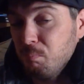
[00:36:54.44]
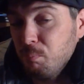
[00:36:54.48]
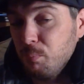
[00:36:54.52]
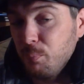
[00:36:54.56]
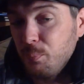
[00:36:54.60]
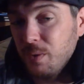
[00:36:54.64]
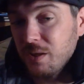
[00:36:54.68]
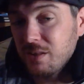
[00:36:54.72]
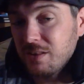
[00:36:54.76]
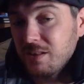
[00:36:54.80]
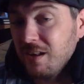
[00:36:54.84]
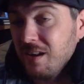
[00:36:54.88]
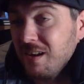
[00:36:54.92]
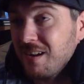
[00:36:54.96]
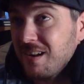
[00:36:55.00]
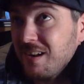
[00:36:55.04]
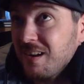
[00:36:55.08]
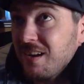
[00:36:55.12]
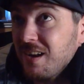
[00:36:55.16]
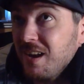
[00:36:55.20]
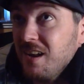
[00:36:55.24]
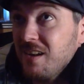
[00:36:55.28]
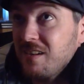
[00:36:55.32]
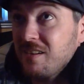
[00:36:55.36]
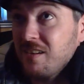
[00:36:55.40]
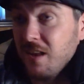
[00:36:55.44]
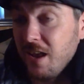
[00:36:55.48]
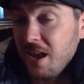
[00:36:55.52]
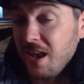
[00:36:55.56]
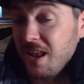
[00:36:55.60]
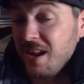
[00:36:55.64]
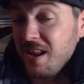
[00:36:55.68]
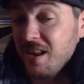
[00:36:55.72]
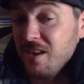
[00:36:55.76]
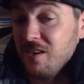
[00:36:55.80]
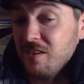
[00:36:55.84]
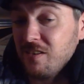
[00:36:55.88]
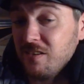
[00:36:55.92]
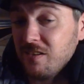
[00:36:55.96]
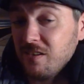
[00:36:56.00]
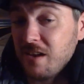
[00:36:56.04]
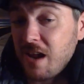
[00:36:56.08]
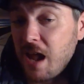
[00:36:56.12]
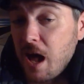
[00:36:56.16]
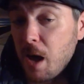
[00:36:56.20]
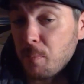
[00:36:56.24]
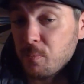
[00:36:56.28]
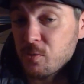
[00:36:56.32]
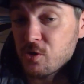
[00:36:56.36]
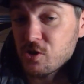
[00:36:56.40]
But it is an
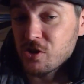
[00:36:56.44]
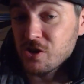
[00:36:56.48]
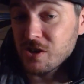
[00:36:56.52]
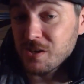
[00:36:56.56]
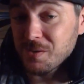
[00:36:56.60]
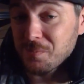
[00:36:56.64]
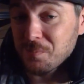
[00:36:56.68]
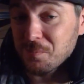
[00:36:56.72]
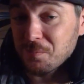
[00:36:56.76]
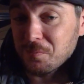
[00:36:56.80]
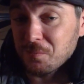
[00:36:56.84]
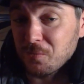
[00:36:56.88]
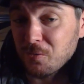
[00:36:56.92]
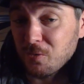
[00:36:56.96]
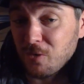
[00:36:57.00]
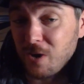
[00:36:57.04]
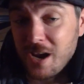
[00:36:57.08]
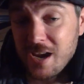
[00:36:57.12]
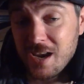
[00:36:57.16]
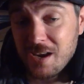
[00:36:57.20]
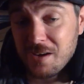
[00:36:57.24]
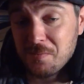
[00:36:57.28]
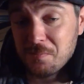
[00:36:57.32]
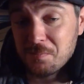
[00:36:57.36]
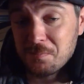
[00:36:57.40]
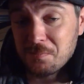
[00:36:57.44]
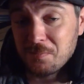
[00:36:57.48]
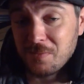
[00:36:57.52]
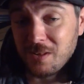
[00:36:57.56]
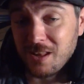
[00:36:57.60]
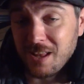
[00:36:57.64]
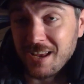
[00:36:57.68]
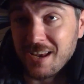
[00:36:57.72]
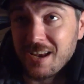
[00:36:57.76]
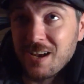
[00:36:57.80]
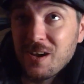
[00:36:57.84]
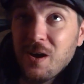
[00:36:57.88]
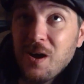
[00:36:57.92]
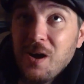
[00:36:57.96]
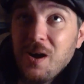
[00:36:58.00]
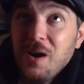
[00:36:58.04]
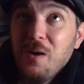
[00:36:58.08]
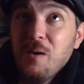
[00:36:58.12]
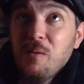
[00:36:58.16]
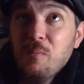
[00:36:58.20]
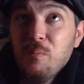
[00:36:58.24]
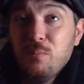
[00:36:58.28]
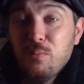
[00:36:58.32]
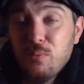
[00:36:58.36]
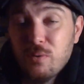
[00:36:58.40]
option, right? Like,
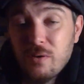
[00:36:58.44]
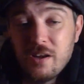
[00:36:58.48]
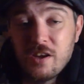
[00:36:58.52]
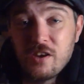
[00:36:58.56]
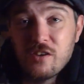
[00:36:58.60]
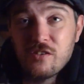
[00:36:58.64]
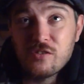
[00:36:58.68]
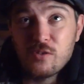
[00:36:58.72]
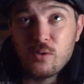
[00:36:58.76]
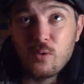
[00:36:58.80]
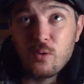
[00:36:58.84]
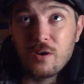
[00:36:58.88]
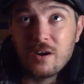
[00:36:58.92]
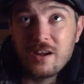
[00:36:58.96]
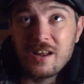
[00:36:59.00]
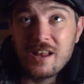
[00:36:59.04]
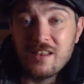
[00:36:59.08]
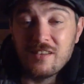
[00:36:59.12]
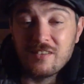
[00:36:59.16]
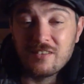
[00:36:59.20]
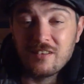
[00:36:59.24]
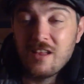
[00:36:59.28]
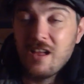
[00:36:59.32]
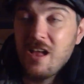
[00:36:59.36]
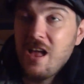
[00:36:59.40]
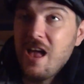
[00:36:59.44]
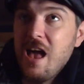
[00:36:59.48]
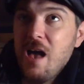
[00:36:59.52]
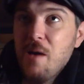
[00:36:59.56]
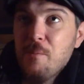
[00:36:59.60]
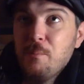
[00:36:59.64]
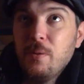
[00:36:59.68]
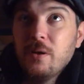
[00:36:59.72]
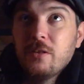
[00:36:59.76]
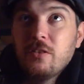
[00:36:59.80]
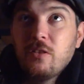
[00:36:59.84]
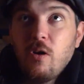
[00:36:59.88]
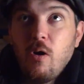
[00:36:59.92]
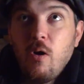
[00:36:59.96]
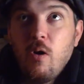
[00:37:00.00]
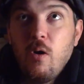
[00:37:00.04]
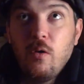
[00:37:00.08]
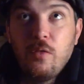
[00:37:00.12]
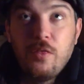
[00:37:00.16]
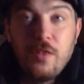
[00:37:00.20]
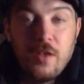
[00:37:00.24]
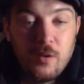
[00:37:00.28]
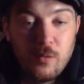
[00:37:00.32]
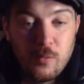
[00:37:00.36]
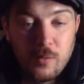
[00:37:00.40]
I'm pretty sure it is. But the whole
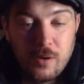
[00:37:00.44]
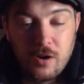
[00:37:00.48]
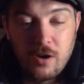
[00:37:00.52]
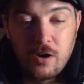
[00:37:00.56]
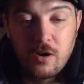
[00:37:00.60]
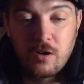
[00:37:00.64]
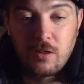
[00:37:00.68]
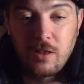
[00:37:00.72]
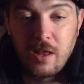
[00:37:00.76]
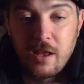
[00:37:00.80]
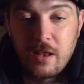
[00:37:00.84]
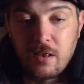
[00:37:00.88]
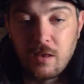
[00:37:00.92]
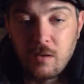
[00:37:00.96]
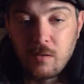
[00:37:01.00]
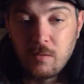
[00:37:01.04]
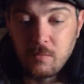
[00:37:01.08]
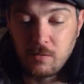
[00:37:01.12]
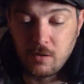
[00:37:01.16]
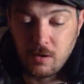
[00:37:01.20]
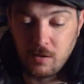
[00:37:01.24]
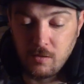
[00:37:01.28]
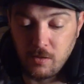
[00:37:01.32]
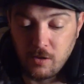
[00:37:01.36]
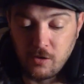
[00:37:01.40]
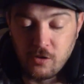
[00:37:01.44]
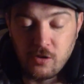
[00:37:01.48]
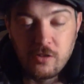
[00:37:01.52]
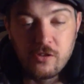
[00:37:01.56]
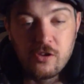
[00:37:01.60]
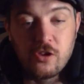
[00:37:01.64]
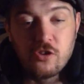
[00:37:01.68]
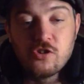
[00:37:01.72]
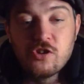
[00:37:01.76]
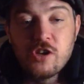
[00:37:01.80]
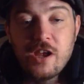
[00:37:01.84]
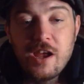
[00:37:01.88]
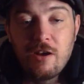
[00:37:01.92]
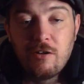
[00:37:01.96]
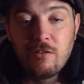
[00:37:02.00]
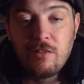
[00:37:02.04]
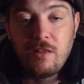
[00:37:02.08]
thing with her, like, the chair